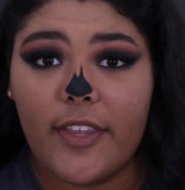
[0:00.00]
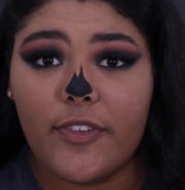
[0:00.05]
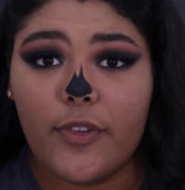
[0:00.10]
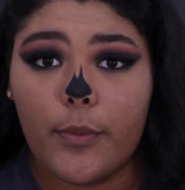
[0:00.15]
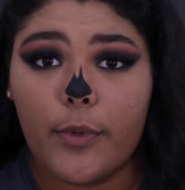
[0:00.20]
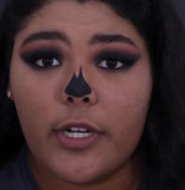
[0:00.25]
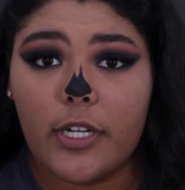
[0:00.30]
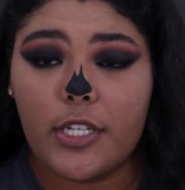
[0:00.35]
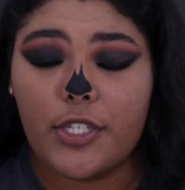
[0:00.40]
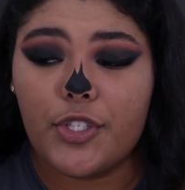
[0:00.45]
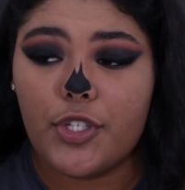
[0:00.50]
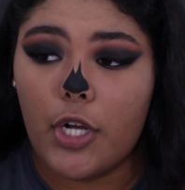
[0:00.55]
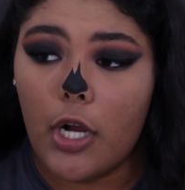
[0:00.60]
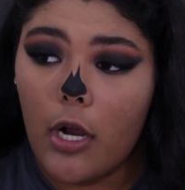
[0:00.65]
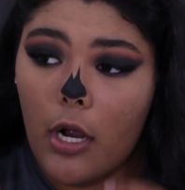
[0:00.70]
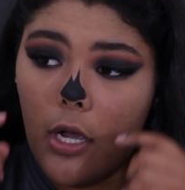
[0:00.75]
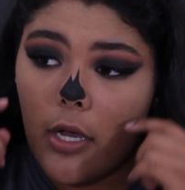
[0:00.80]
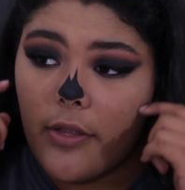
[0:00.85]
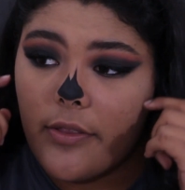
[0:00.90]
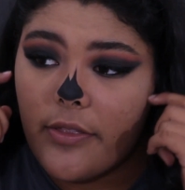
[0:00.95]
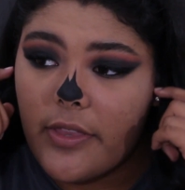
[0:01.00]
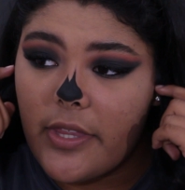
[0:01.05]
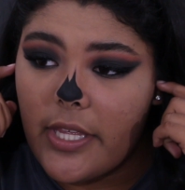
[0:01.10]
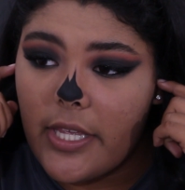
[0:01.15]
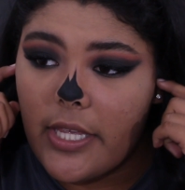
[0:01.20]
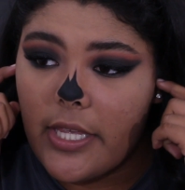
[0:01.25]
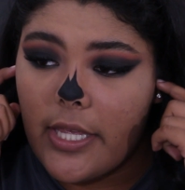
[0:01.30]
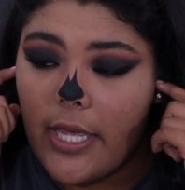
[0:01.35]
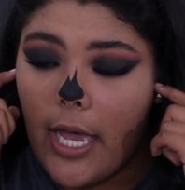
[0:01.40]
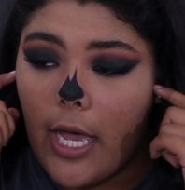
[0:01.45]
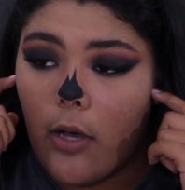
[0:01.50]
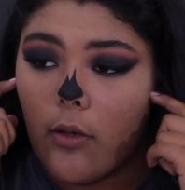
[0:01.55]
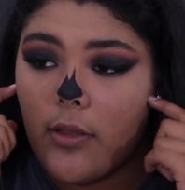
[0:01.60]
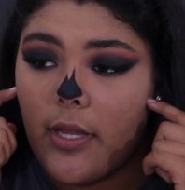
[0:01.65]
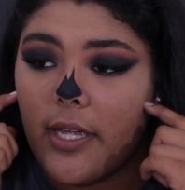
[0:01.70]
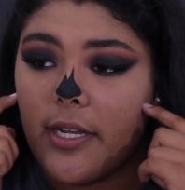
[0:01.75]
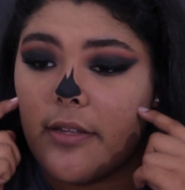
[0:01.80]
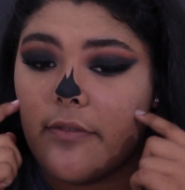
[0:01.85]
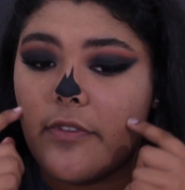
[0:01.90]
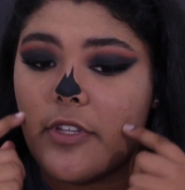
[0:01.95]
Okay, so we're going to start on the
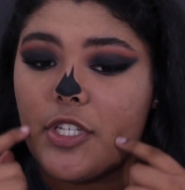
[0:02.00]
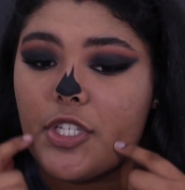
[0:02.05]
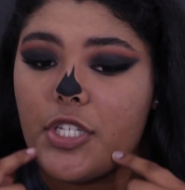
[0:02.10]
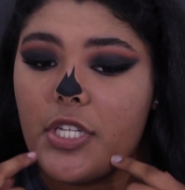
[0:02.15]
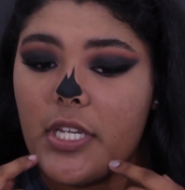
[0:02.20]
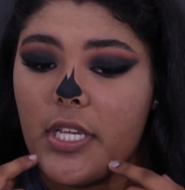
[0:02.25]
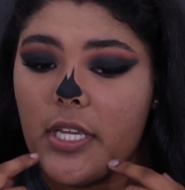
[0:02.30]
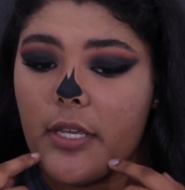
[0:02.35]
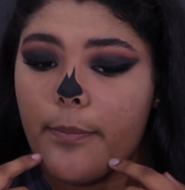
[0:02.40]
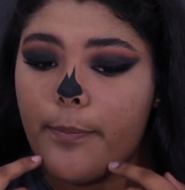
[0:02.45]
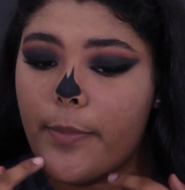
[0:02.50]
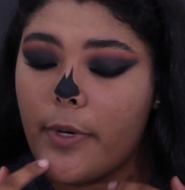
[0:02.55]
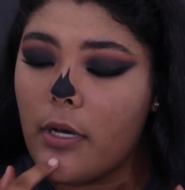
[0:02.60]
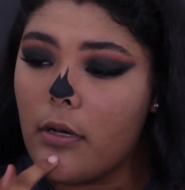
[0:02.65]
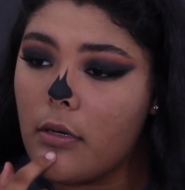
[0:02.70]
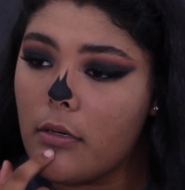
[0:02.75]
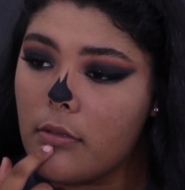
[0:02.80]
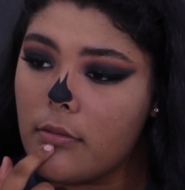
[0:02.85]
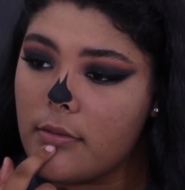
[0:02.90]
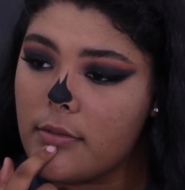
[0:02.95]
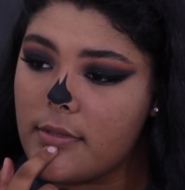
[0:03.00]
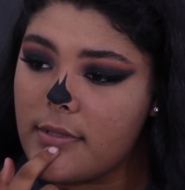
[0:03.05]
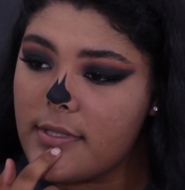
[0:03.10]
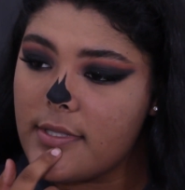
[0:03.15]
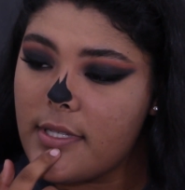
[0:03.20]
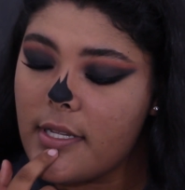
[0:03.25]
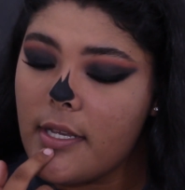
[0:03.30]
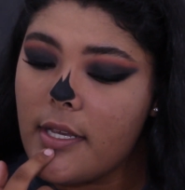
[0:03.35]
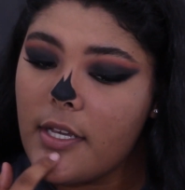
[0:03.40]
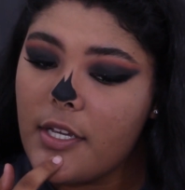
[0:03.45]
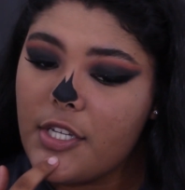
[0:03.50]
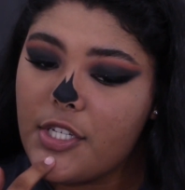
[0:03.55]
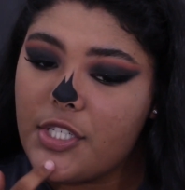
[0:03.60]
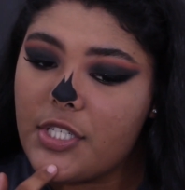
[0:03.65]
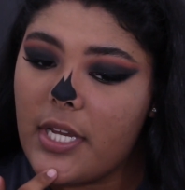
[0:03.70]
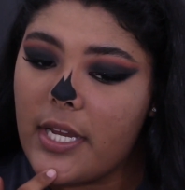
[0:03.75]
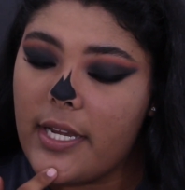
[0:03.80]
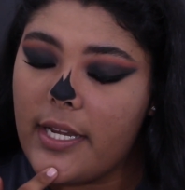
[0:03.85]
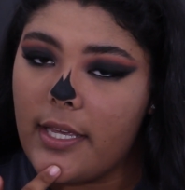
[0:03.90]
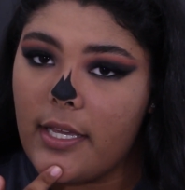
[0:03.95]
outline of the cheekbones,
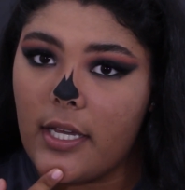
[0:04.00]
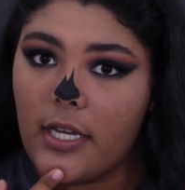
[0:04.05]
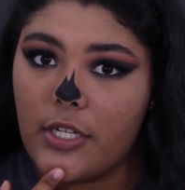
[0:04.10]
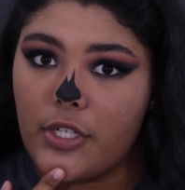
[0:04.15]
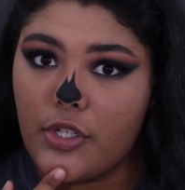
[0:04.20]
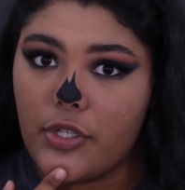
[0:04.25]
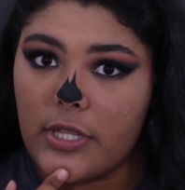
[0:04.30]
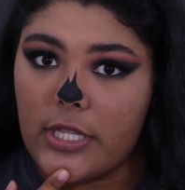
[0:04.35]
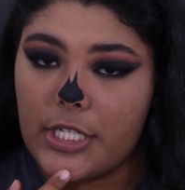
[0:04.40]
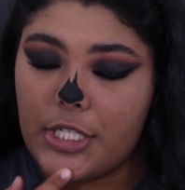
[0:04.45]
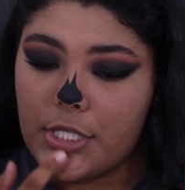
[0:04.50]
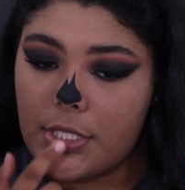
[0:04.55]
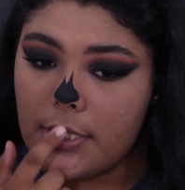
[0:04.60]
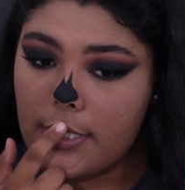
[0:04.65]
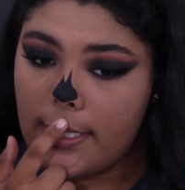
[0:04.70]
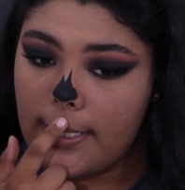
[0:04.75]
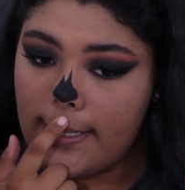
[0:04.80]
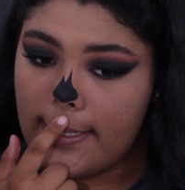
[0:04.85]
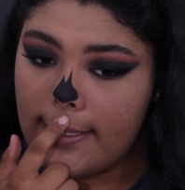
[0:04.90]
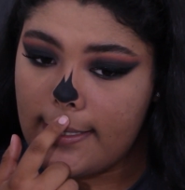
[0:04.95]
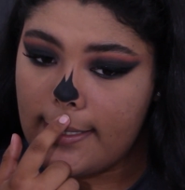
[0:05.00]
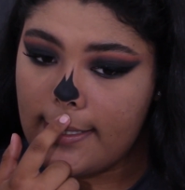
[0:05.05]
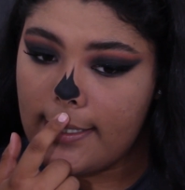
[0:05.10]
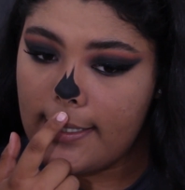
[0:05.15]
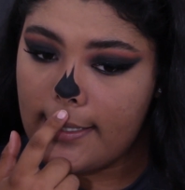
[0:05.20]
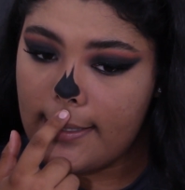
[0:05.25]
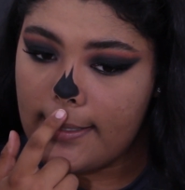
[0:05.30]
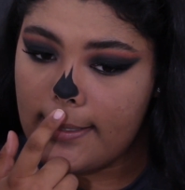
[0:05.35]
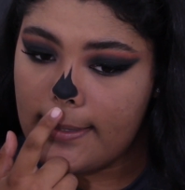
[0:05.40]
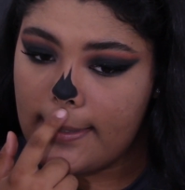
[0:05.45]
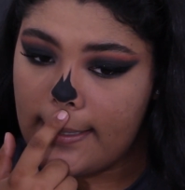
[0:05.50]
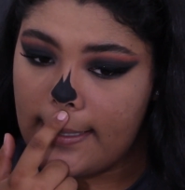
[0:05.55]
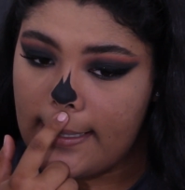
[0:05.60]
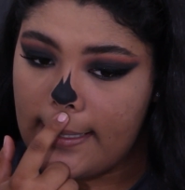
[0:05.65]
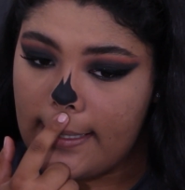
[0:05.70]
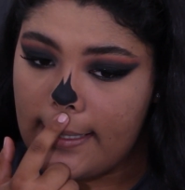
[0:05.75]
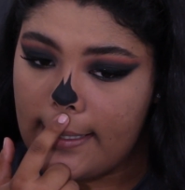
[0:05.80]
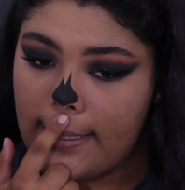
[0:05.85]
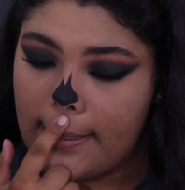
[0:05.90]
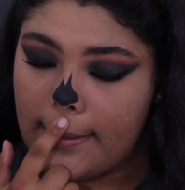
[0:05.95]
shading under the chin,
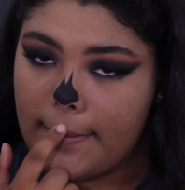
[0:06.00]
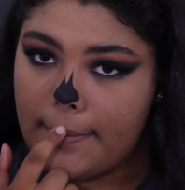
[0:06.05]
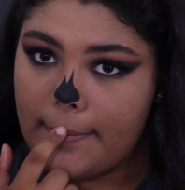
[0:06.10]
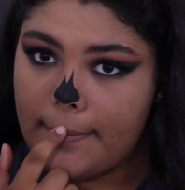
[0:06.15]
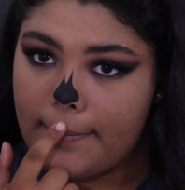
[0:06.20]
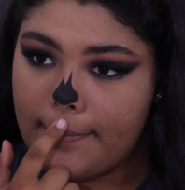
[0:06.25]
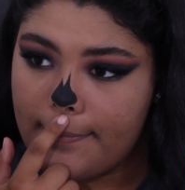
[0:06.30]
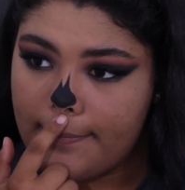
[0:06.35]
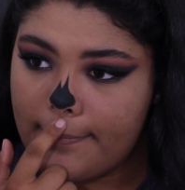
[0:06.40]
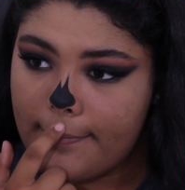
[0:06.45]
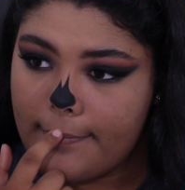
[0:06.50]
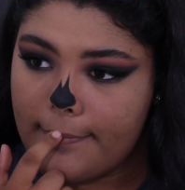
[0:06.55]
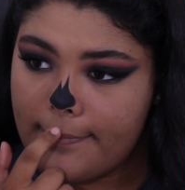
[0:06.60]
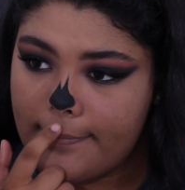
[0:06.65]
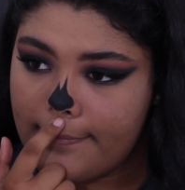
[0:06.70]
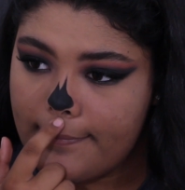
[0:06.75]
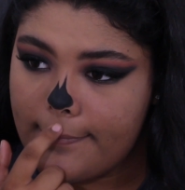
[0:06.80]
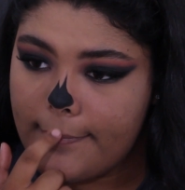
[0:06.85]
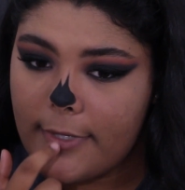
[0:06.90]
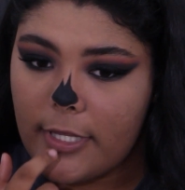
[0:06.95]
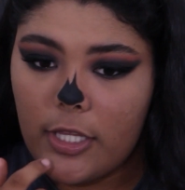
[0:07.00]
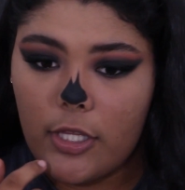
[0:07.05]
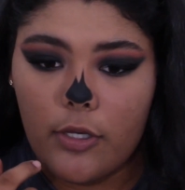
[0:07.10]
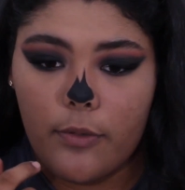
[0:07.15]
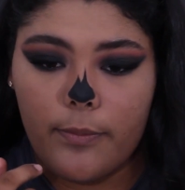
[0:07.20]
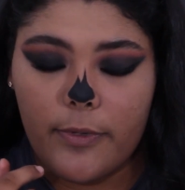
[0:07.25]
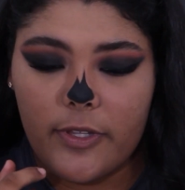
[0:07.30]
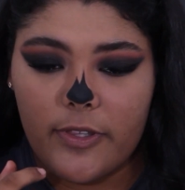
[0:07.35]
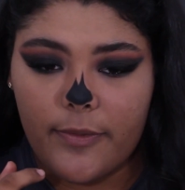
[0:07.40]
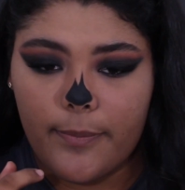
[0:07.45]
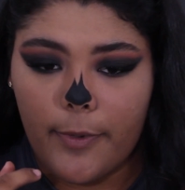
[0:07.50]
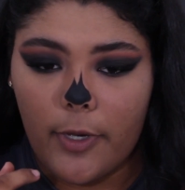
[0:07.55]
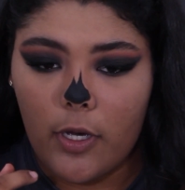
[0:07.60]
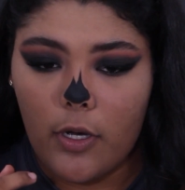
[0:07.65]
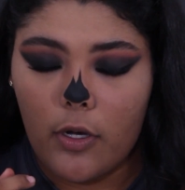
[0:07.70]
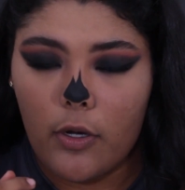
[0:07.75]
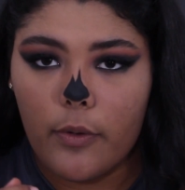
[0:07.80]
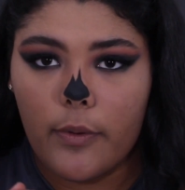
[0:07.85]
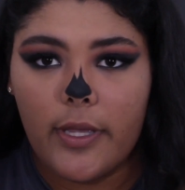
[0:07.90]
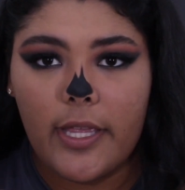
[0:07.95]
the Cupid's
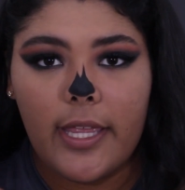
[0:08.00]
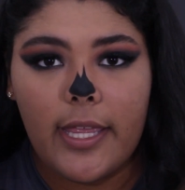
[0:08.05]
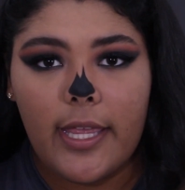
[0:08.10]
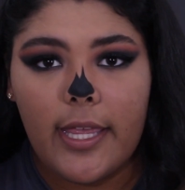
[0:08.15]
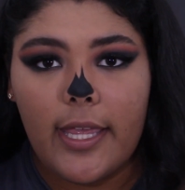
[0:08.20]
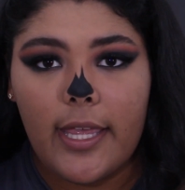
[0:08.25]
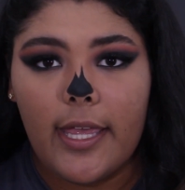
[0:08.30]
bow,